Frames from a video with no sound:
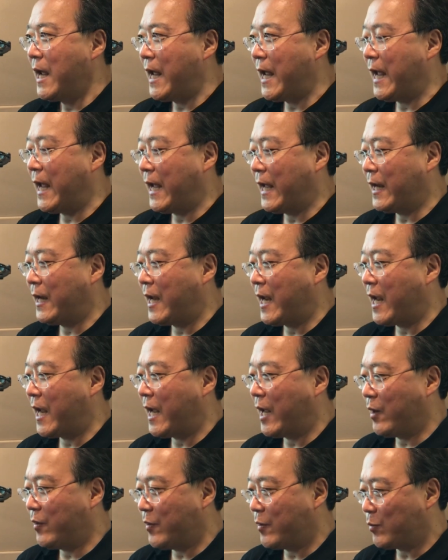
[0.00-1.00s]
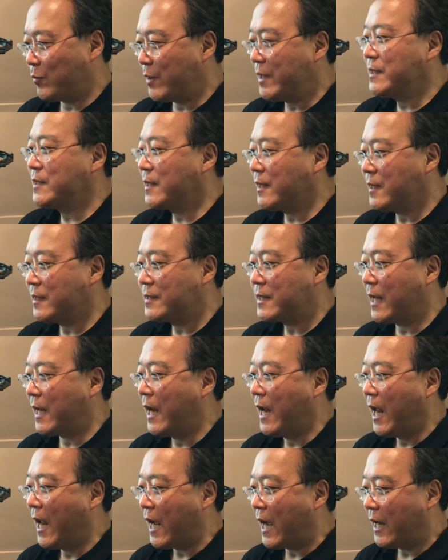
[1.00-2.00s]
and the reason is that
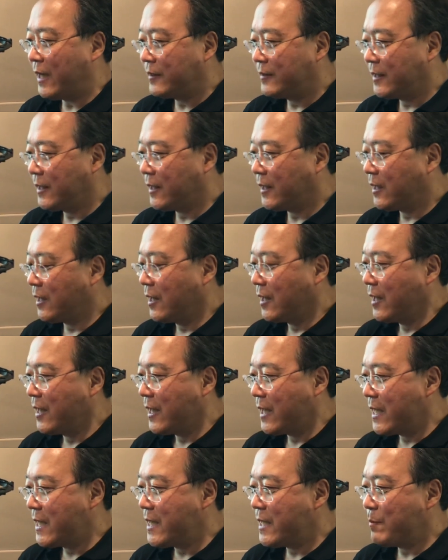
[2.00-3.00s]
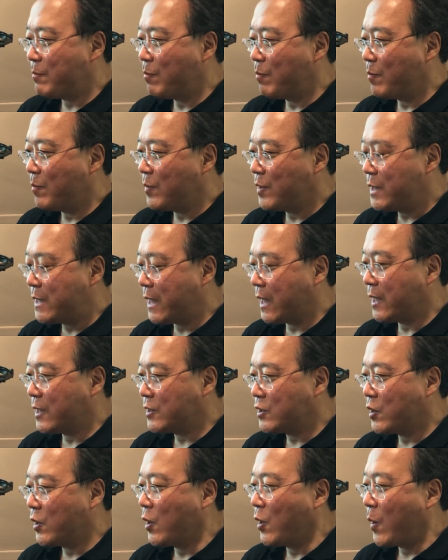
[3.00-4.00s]
I think he
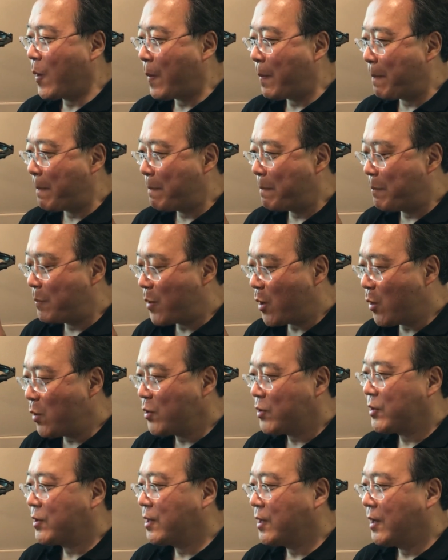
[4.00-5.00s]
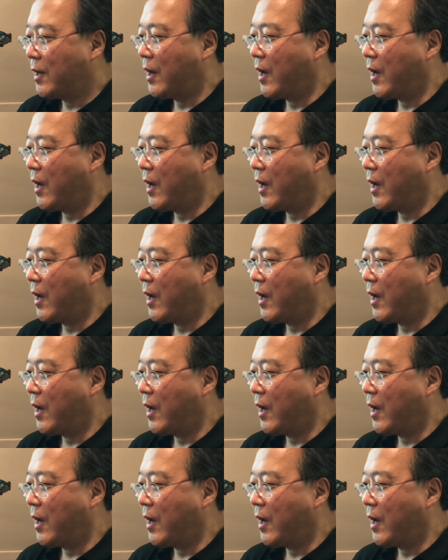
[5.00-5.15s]
does both